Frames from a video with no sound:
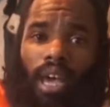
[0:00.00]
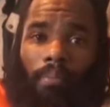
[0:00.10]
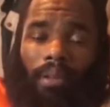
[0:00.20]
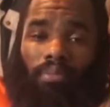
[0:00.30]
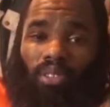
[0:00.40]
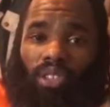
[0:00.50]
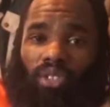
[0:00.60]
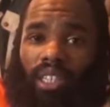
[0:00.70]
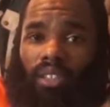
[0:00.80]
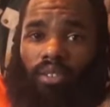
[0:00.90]
I'm able to
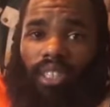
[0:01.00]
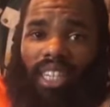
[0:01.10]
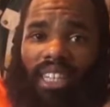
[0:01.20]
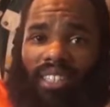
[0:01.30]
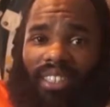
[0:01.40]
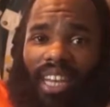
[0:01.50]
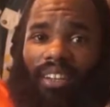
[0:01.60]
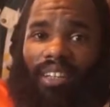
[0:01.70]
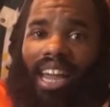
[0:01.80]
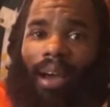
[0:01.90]
stretch those tendons
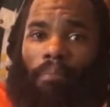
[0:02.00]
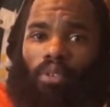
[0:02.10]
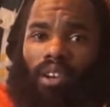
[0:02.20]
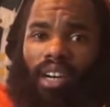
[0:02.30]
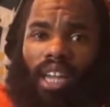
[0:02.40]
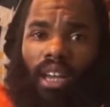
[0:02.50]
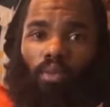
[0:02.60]
out a lot more.